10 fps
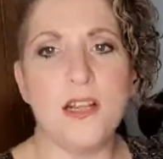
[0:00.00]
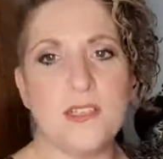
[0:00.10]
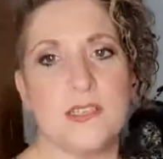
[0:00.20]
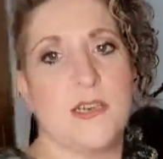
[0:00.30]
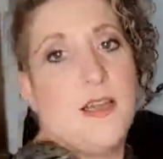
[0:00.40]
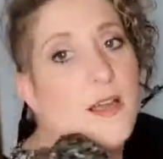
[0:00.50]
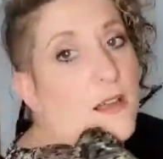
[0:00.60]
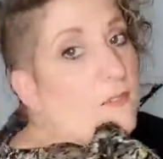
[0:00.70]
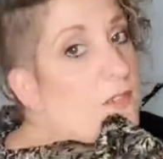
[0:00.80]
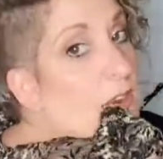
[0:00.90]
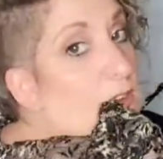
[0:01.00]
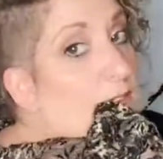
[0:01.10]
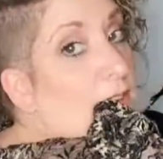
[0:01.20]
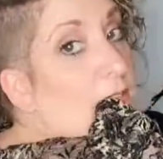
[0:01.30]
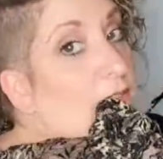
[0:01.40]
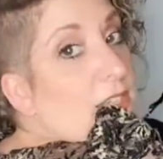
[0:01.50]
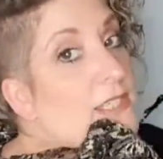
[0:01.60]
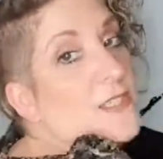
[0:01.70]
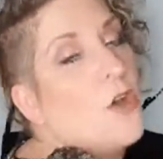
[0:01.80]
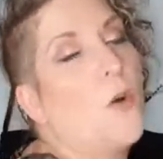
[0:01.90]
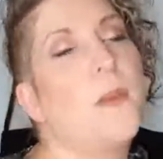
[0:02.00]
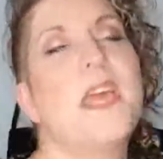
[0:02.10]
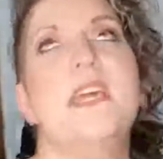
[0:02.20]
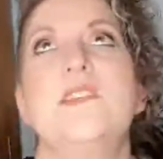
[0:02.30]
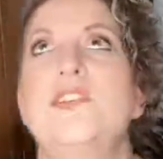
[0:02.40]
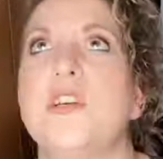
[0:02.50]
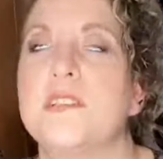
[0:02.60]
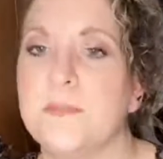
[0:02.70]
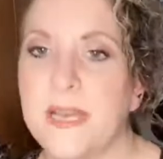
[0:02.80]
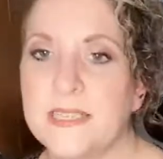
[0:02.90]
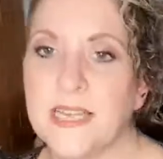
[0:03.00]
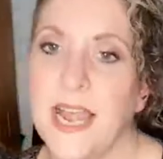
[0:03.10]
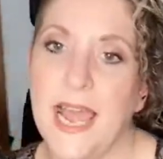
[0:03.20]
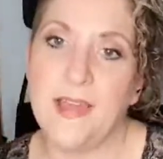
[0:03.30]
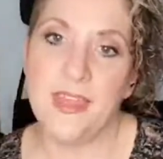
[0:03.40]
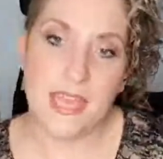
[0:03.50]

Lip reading: I just love, love, love this top. It is just amazing. And